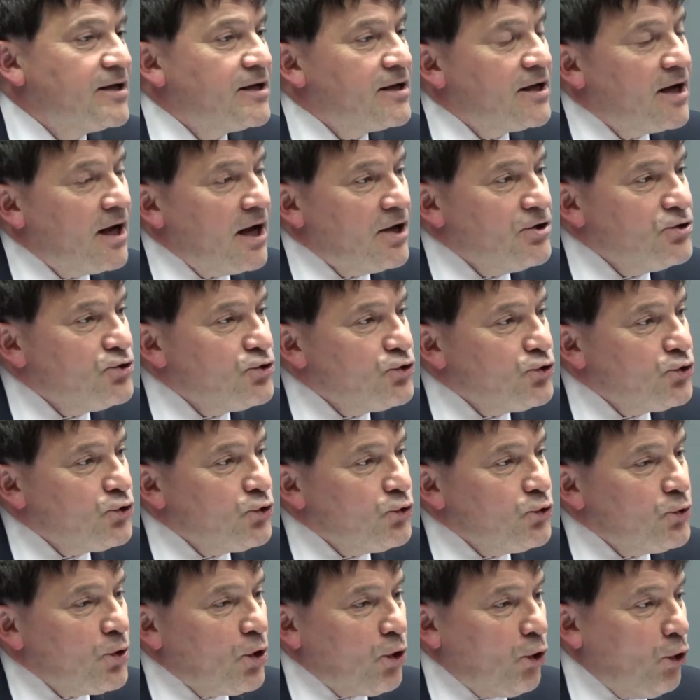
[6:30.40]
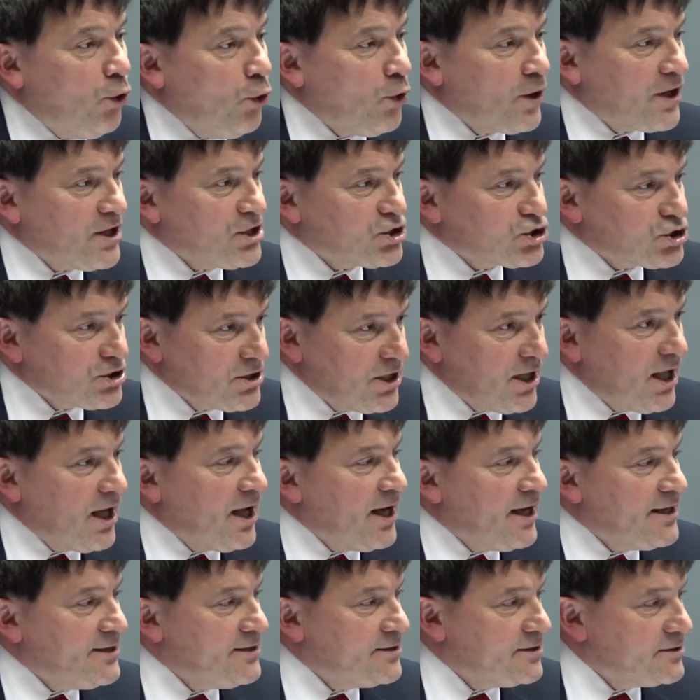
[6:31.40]
new hawkish
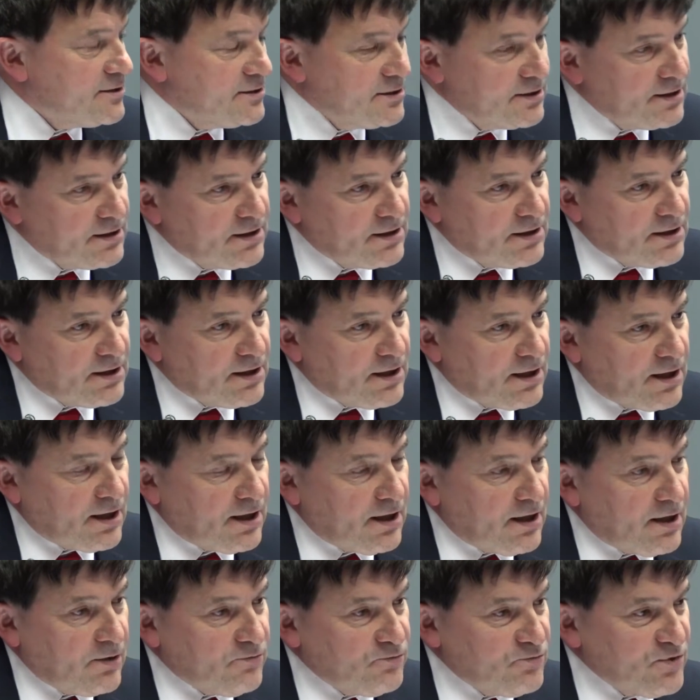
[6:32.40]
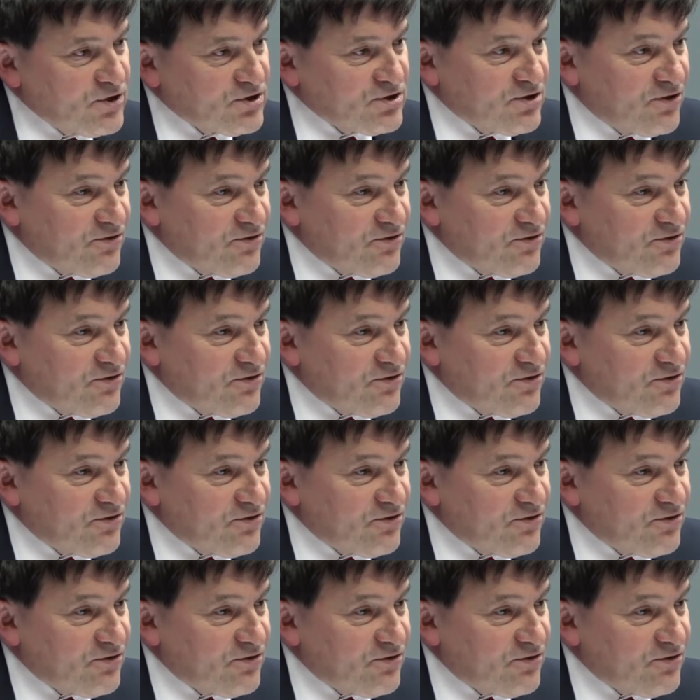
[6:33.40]
line, which